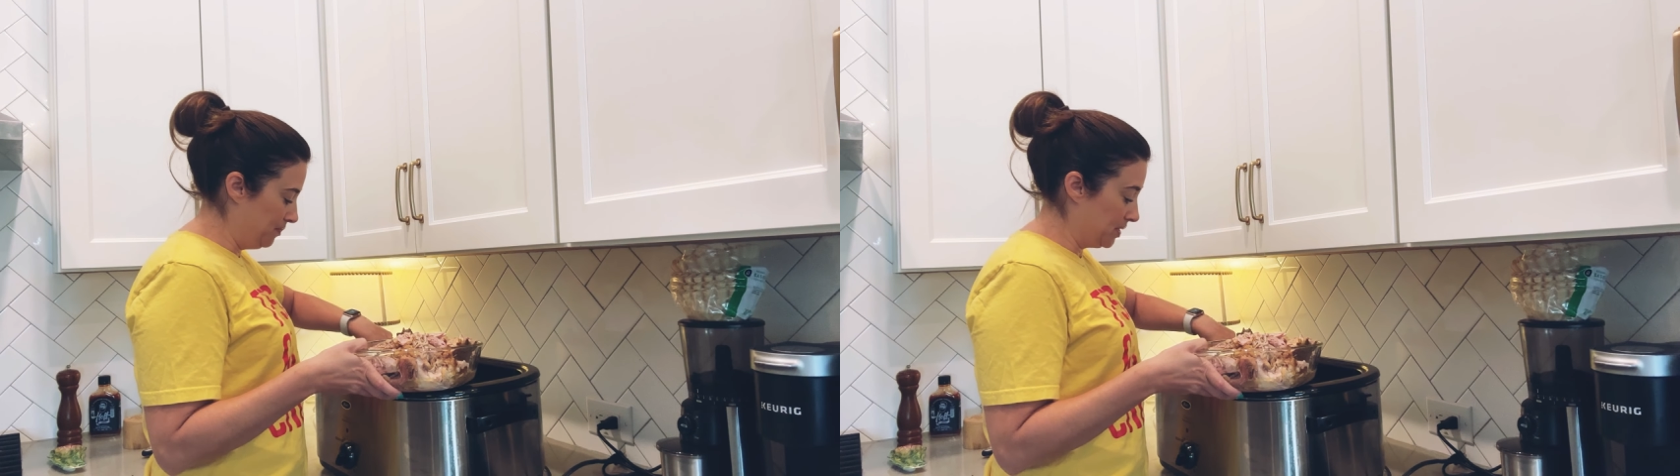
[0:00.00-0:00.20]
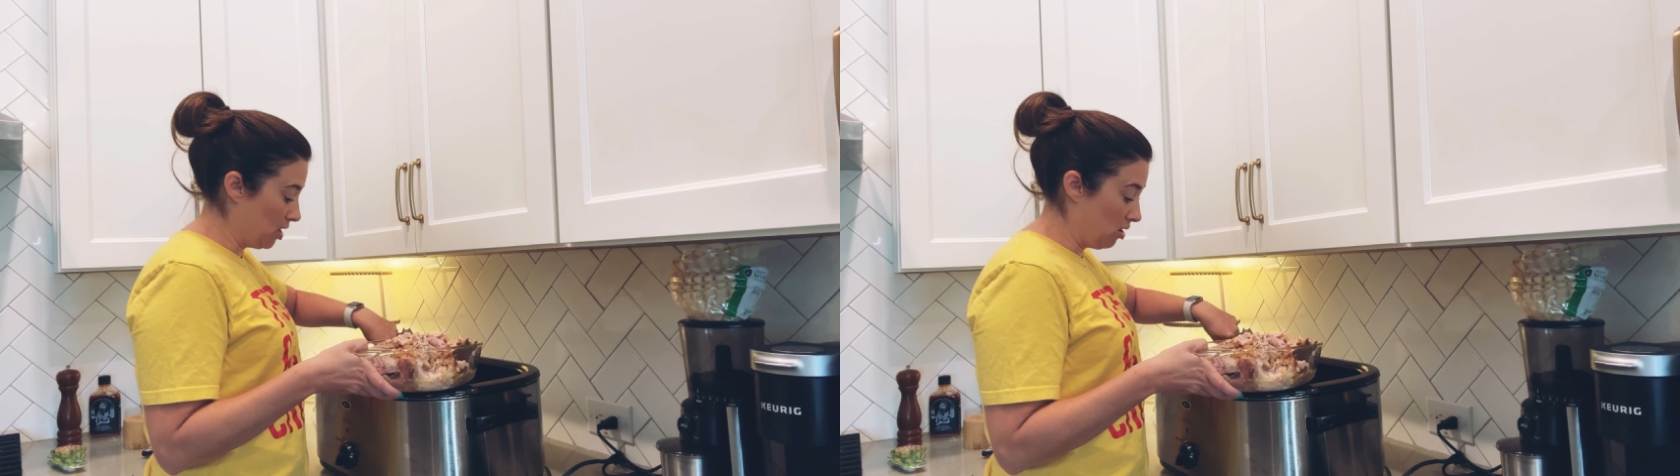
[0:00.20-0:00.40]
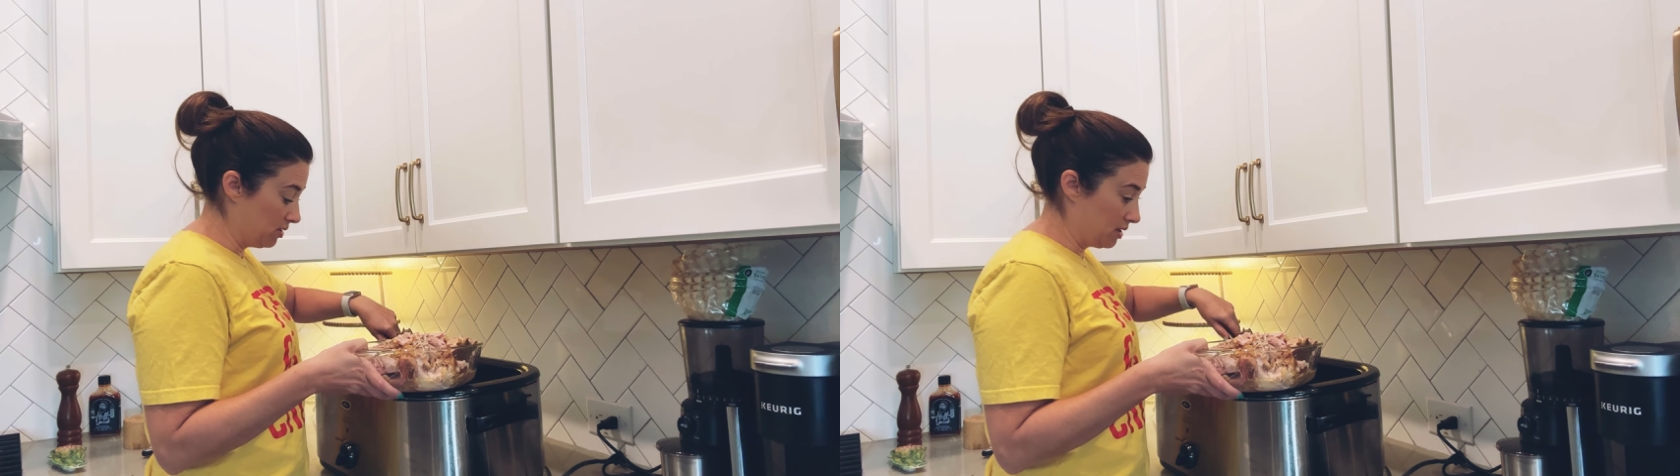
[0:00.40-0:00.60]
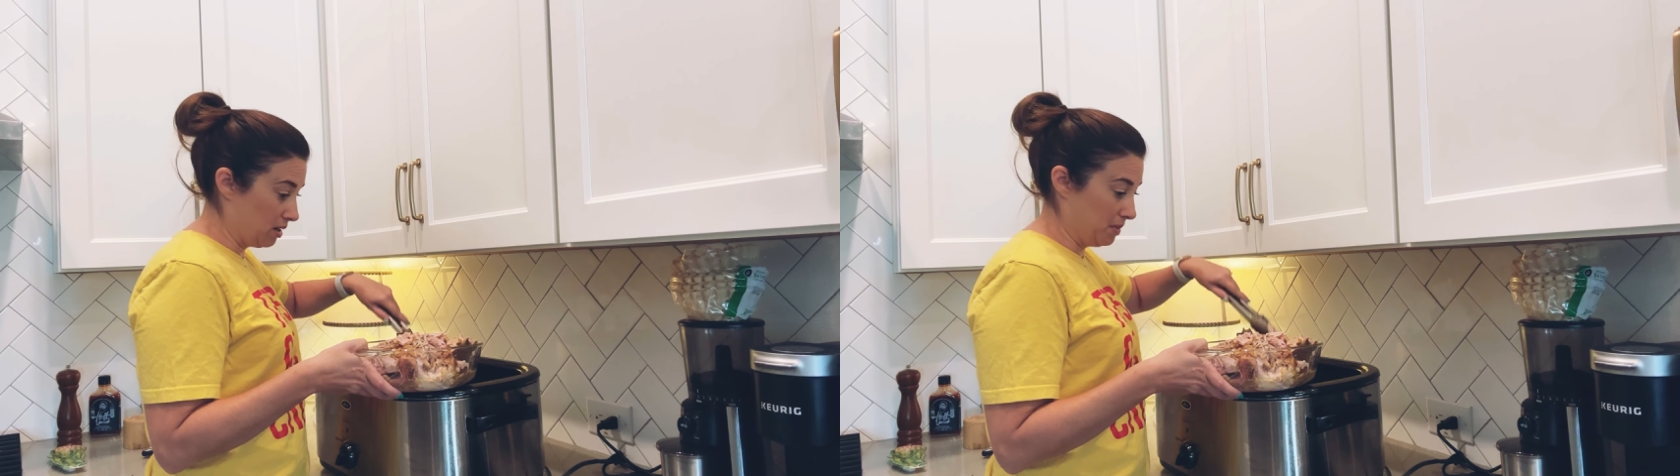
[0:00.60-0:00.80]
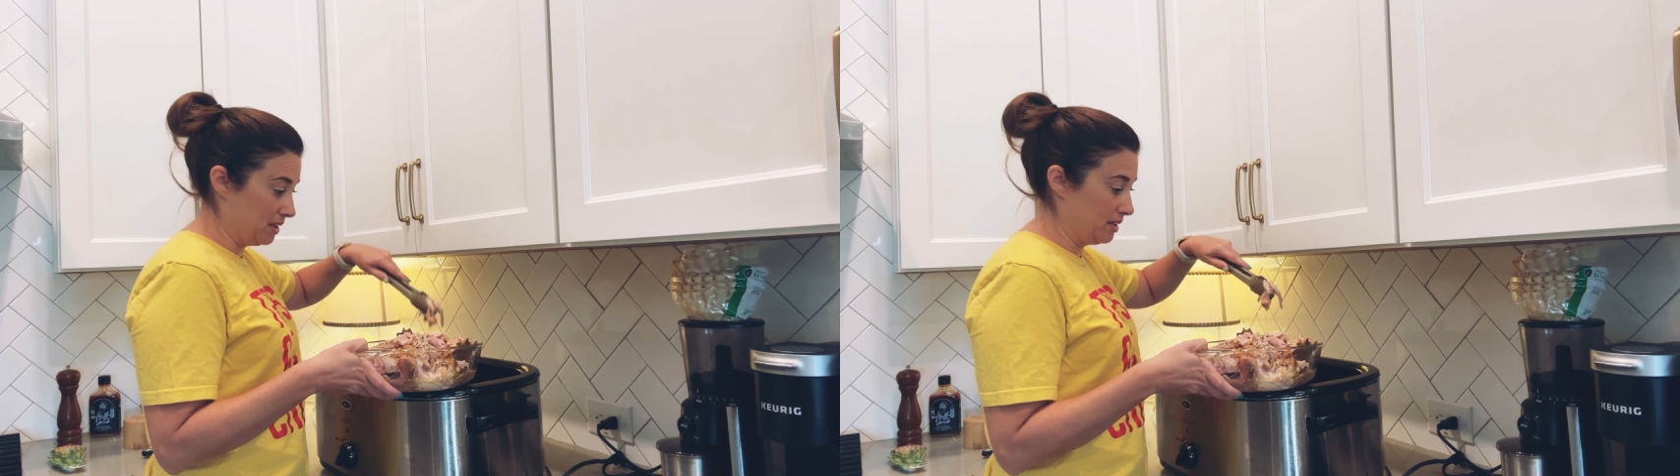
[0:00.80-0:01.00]
Y'all, it's gonna
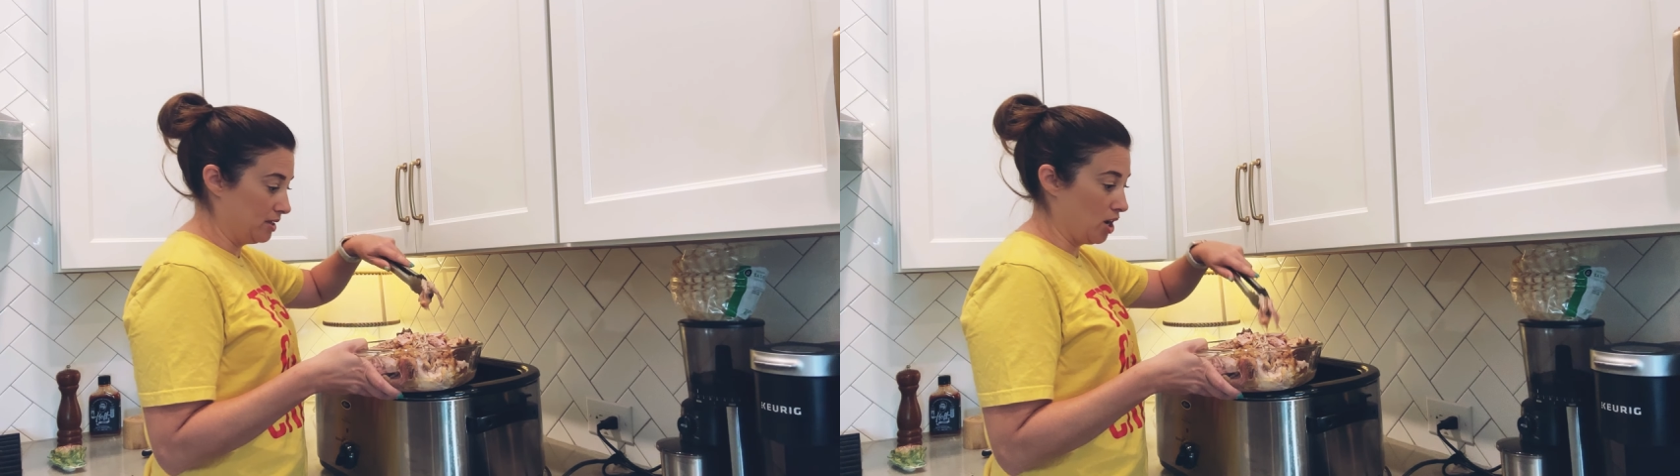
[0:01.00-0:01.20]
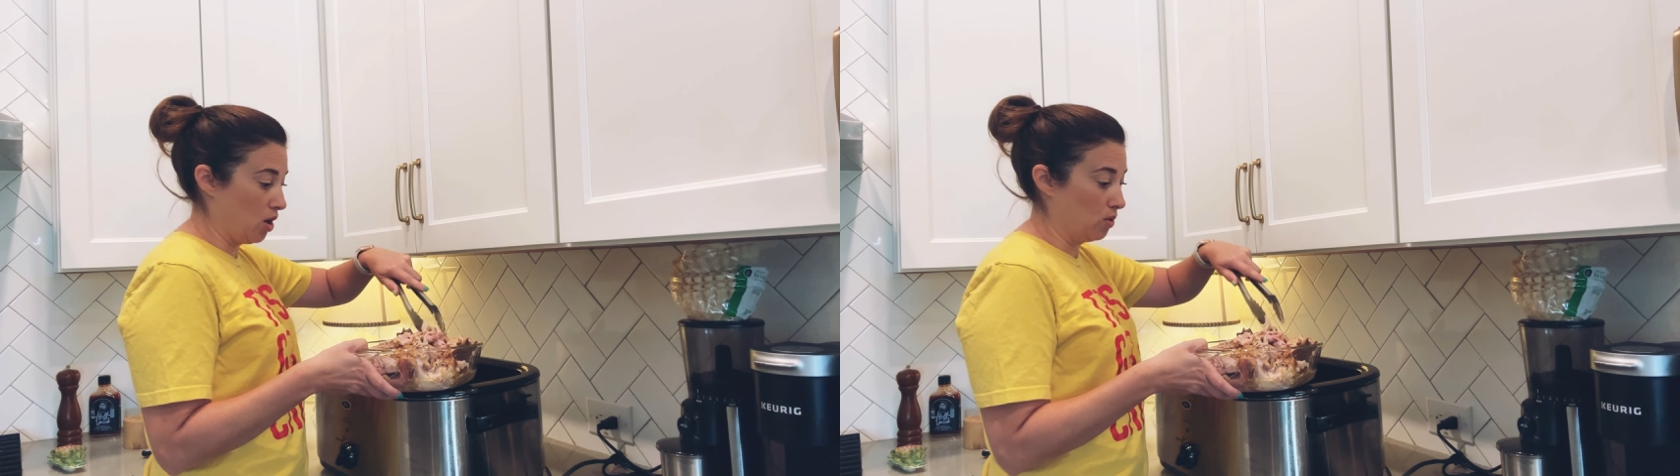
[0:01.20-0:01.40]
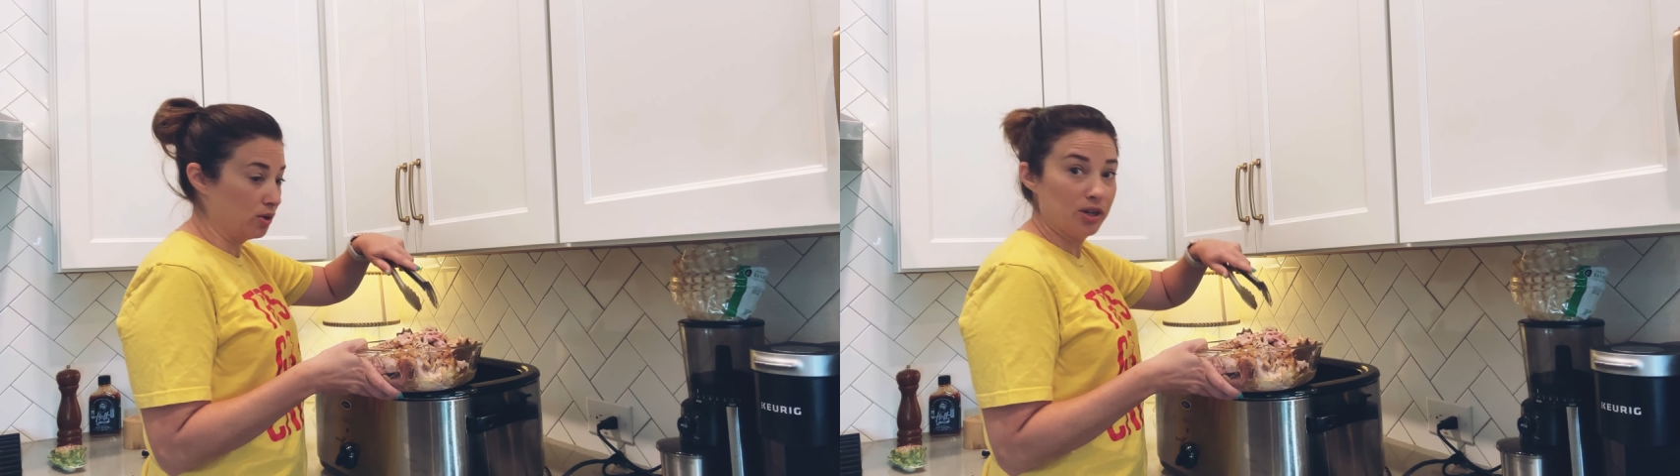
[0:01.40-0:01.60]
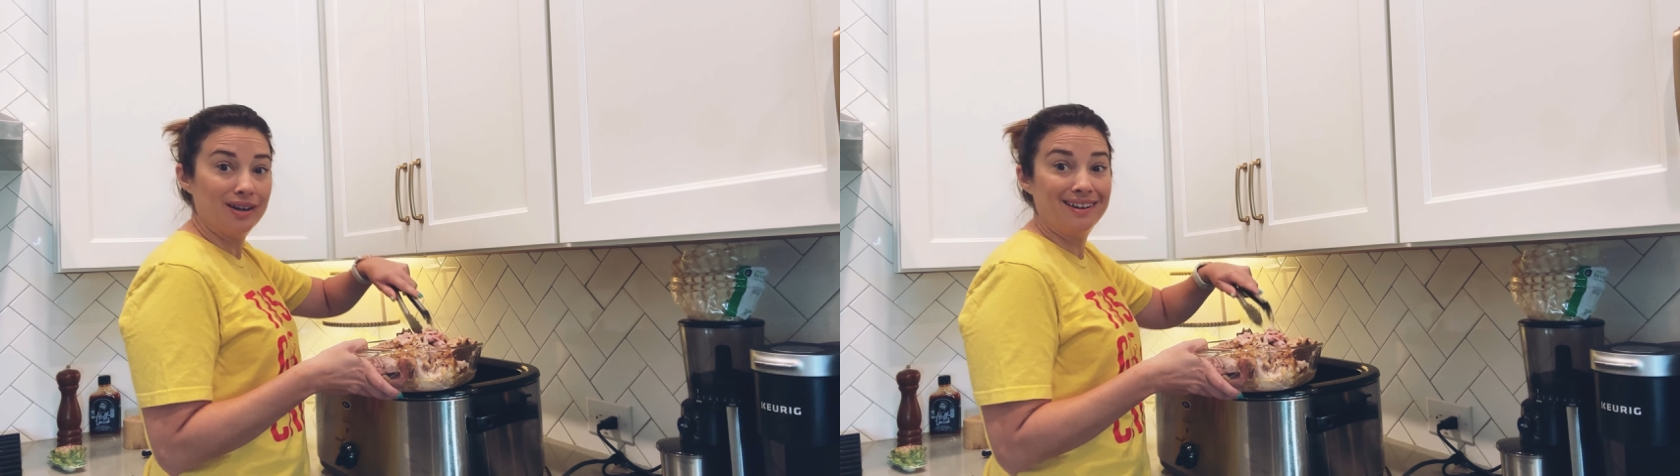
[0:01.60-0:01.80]
be so good.